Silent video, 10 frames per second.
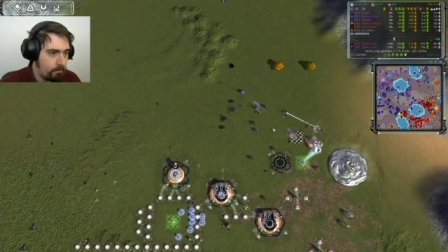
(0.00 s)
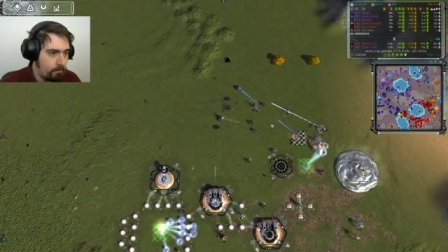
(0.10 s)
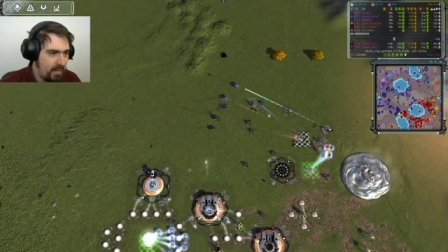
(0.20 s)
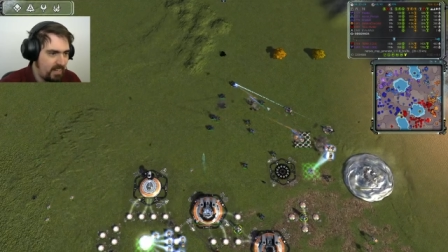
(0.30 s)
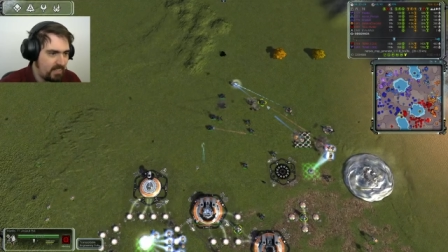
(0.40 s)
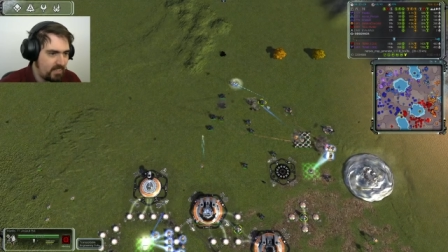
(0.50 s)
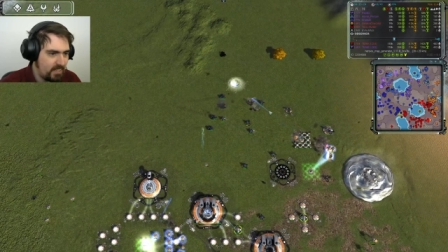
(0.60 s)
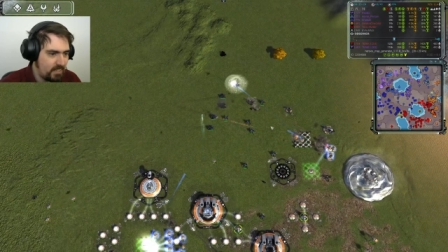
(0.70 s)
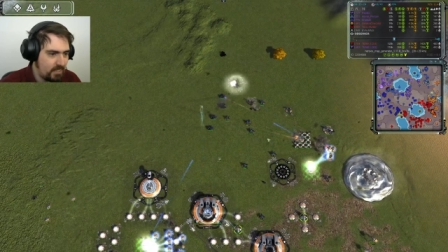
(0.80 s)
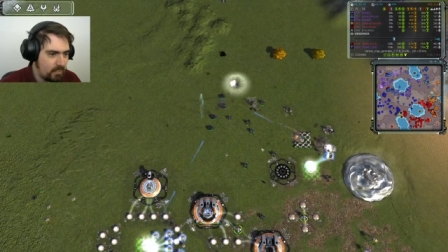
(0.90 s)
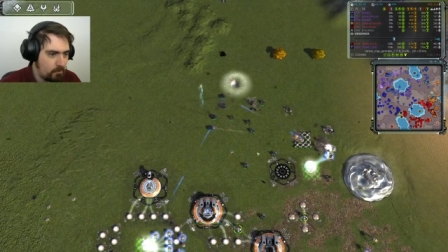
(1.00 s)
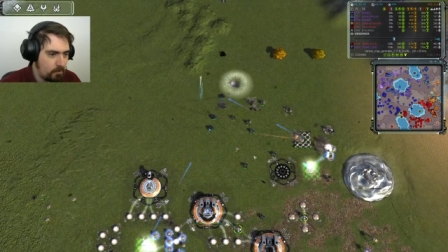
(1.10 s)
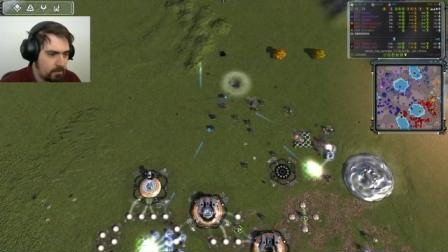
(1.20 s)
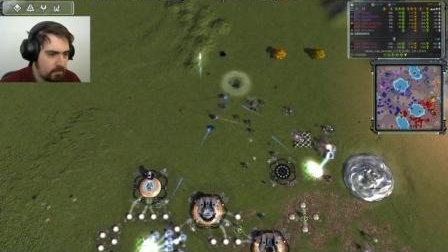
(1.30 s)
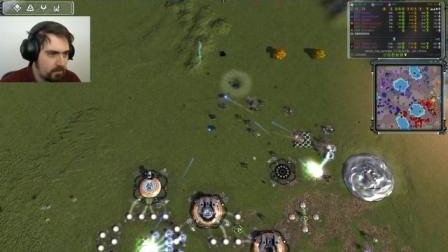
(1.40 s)
Mainly
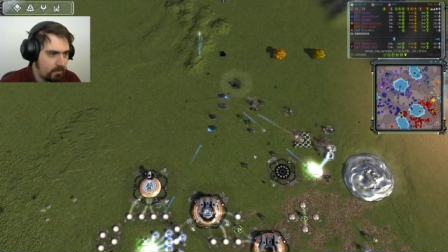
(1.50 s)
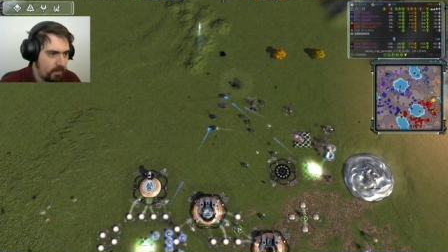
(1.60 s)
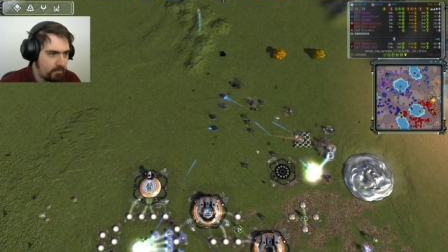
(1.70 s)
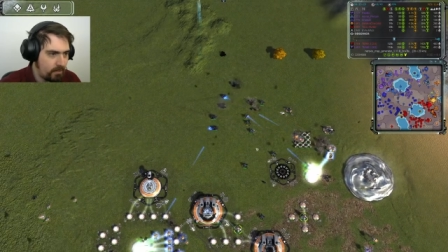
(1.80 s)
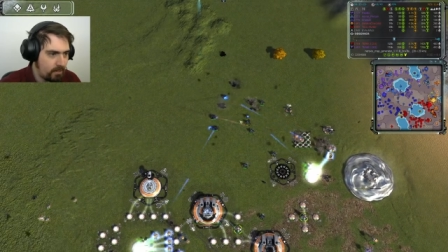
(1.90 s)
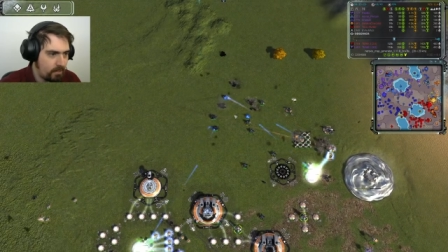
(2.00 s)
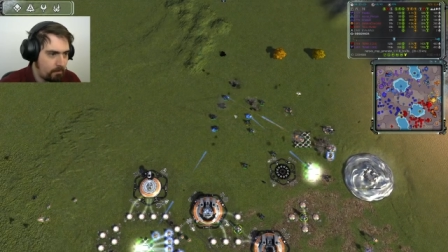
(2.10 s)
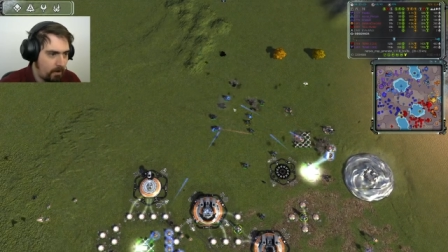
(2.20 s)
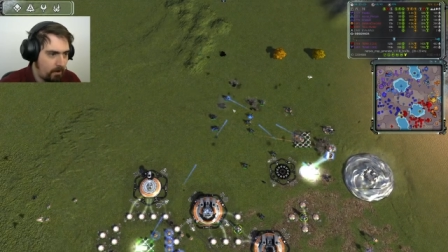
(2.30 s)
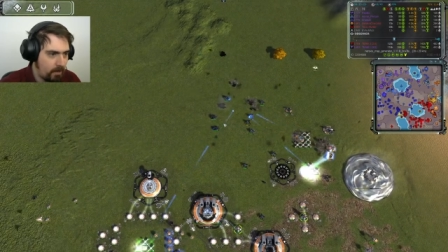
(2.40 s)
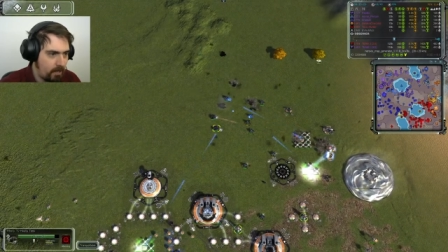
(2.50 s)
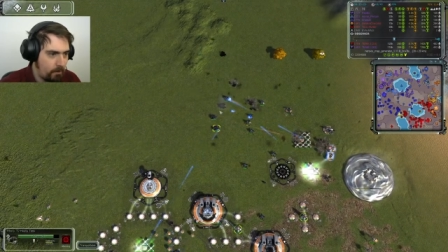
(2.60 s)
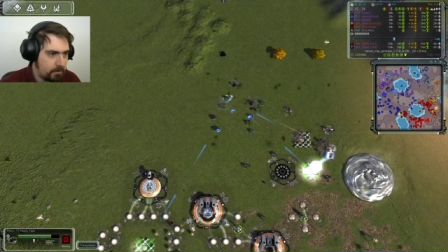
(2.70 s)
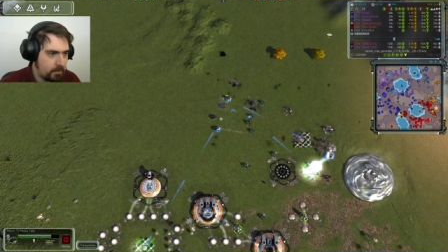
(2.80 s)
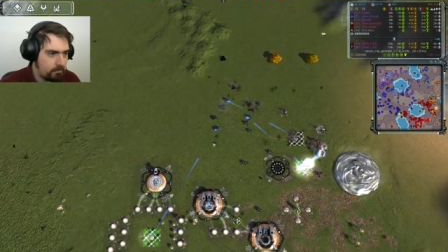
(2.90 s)
T1 surviving, there's a
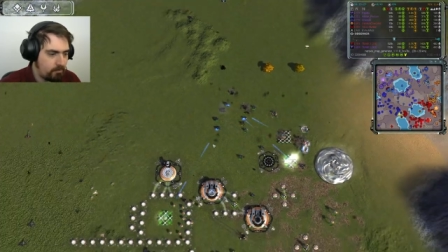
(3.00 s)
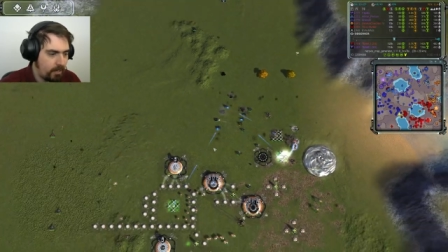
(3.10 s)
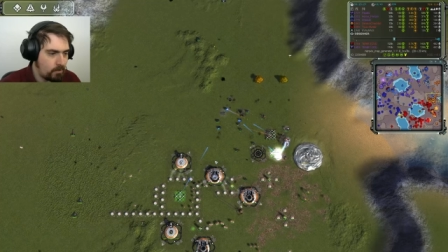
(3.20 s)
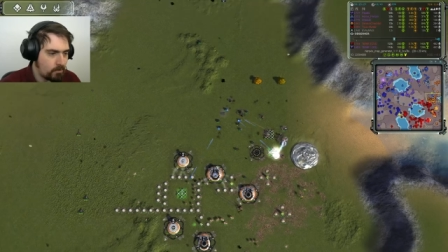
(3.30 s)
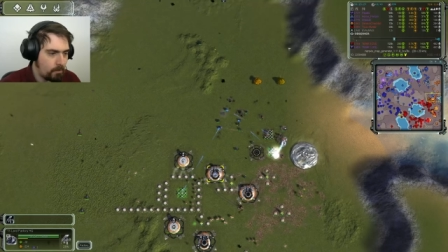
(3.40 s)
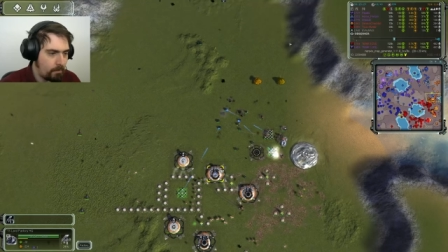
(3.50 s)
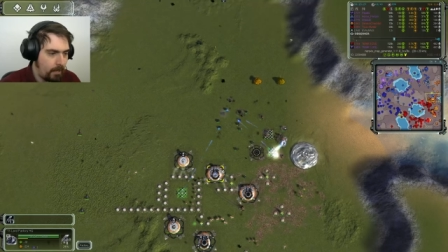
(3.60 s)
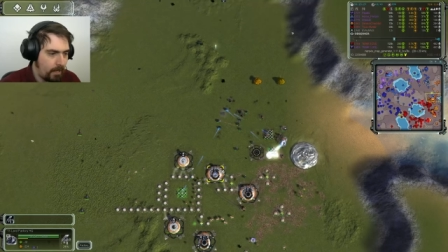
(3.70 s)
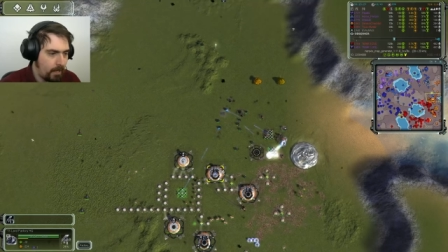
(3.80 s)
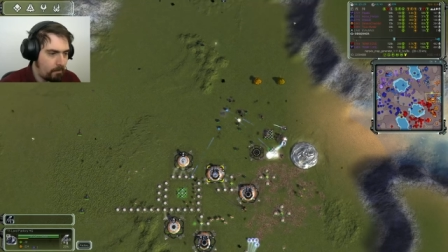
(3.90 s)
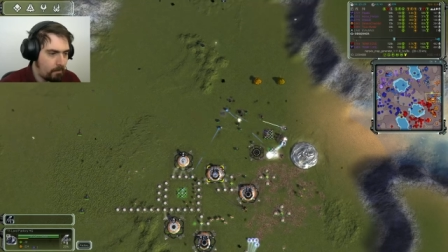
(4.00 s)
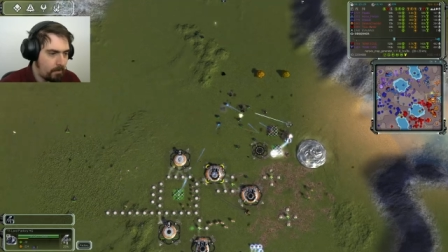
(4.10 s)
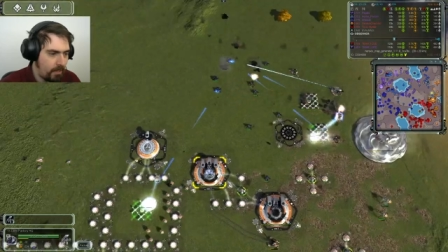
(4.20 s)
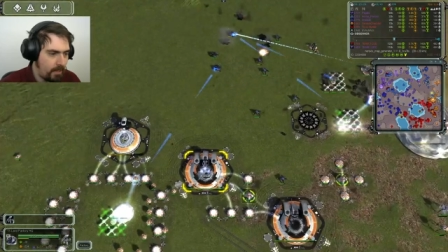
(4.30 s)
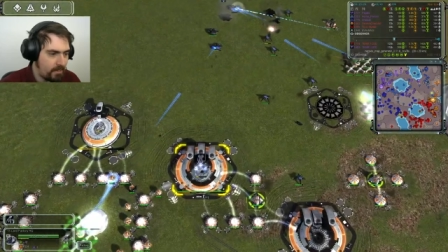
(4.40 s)
couple of rhinos up here,
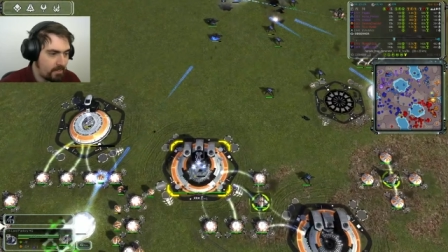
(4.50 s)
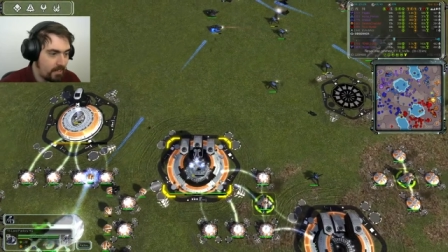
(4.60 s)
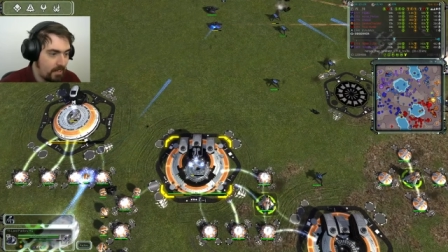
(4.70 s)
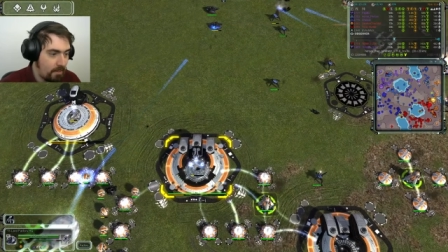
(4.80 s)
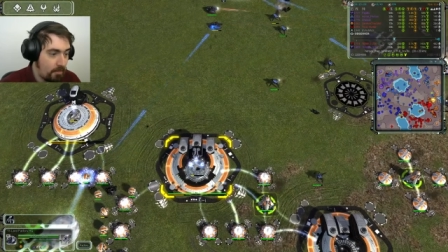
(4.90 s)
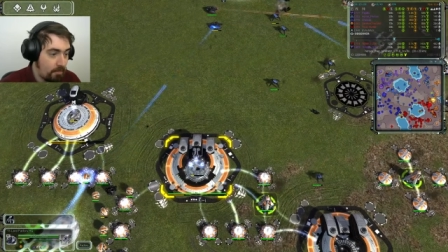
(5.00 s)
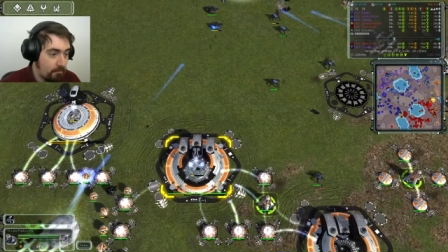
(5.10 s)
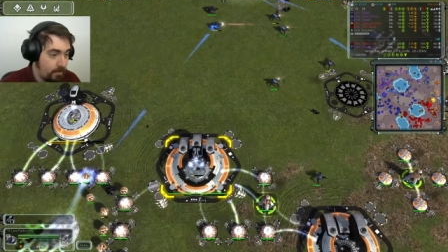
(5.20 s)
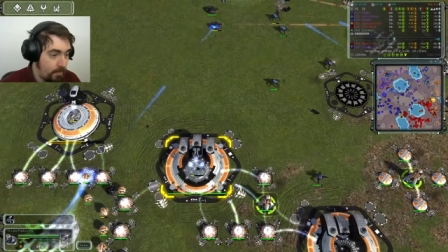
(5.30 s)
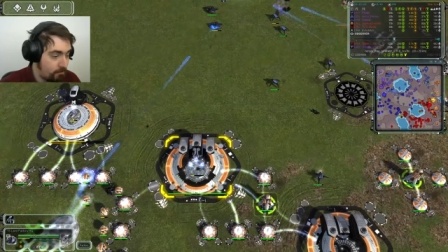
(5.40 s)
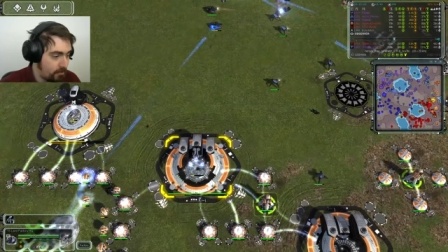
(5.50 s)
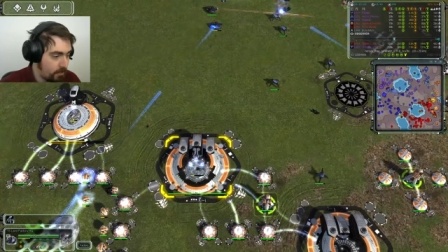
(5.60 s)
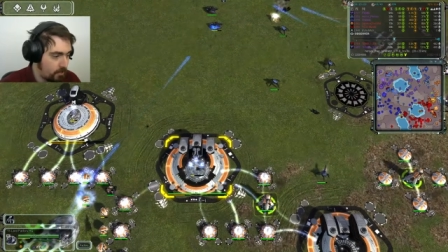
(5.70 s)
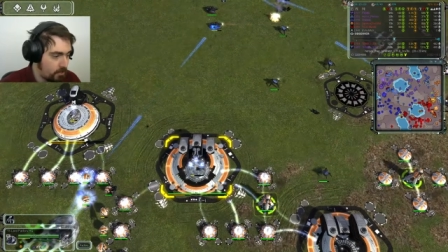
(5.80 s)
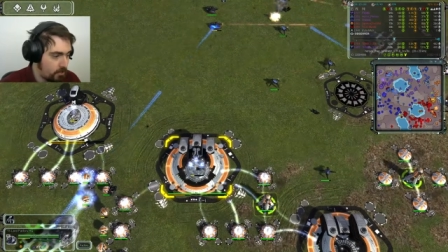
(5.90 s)
but there is T3
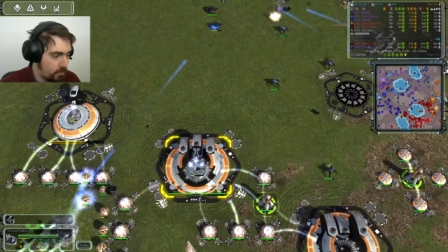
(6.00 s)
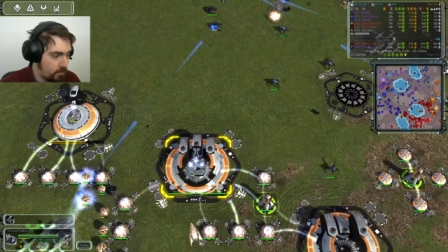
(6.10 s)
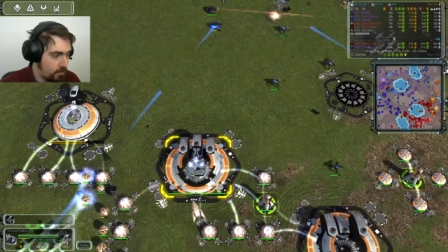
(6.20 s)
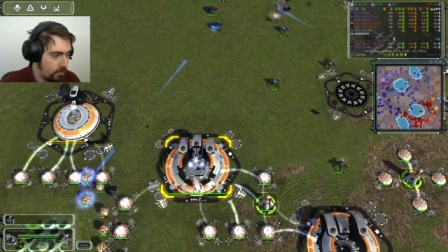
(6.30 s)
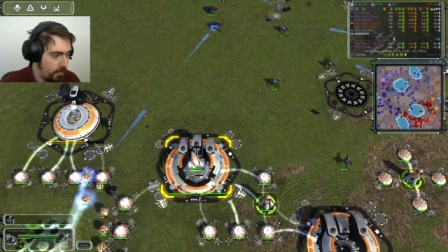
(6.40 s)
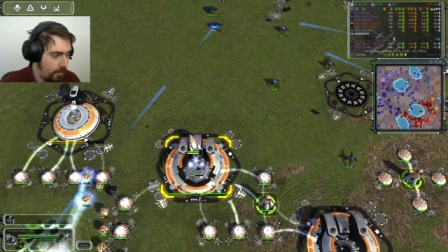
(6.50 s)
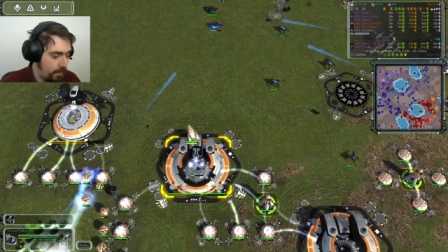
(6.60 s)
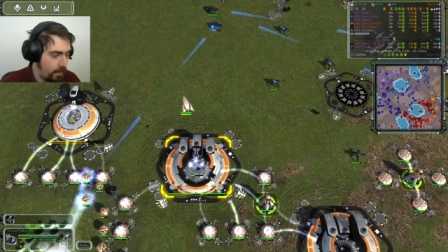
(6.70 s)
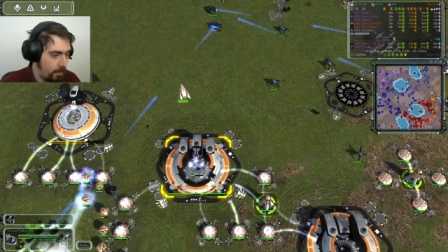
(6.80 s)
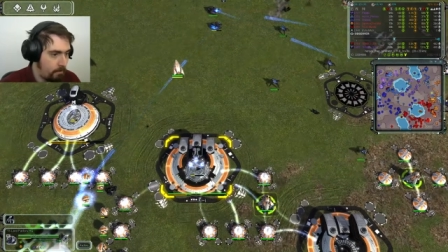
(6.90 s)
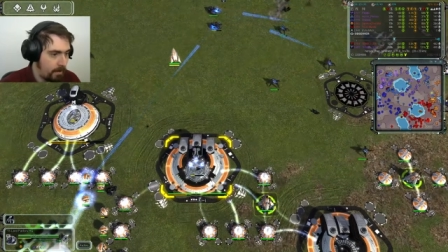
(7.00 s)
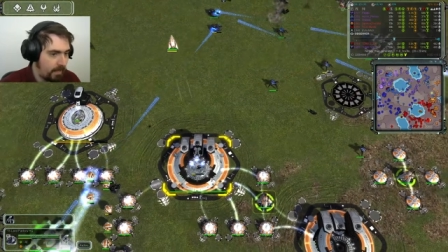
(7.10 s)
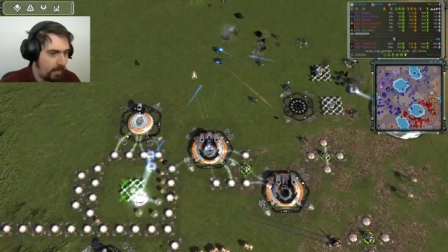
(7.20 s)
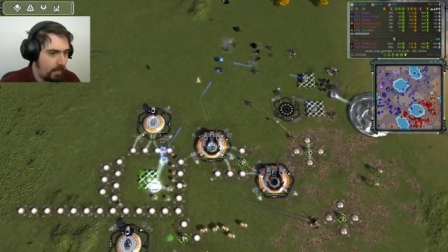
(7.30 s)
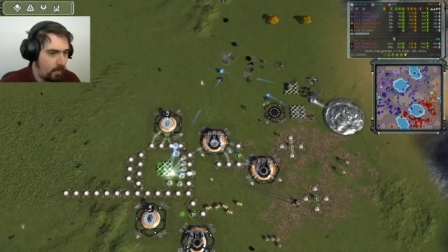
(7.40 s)
production here,
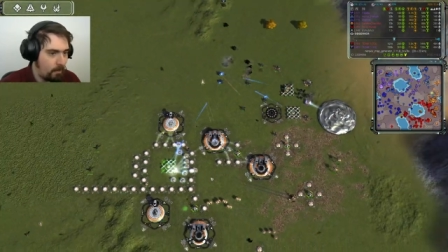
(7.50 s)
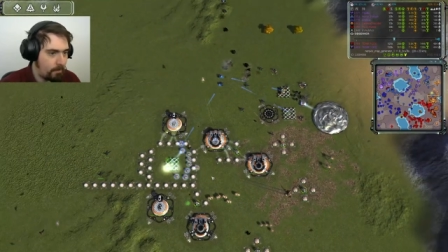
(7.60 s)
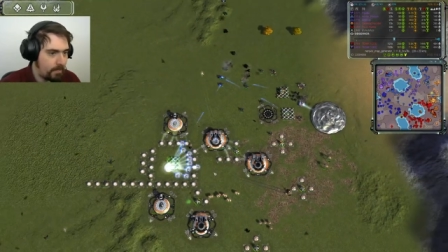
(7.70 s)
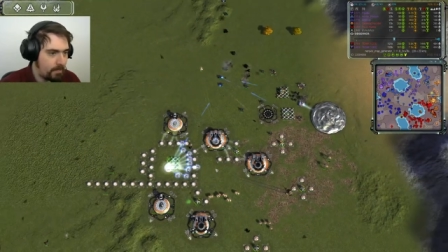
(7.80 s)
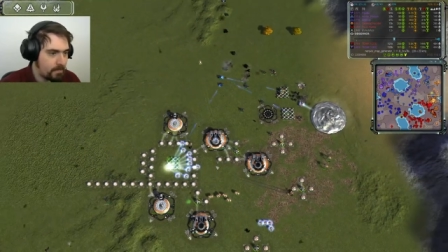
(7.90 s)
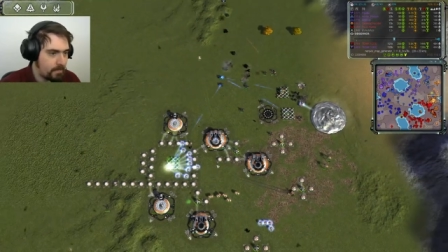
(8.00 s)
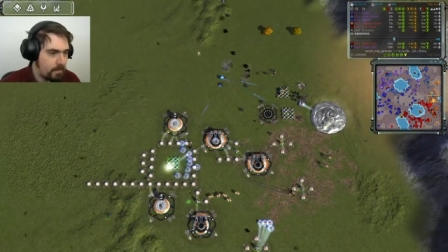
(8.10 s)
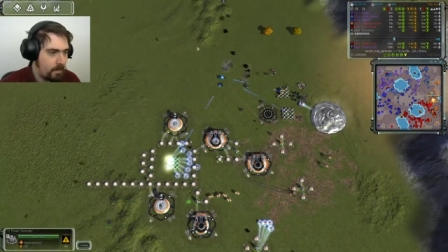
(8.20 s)
making Harveys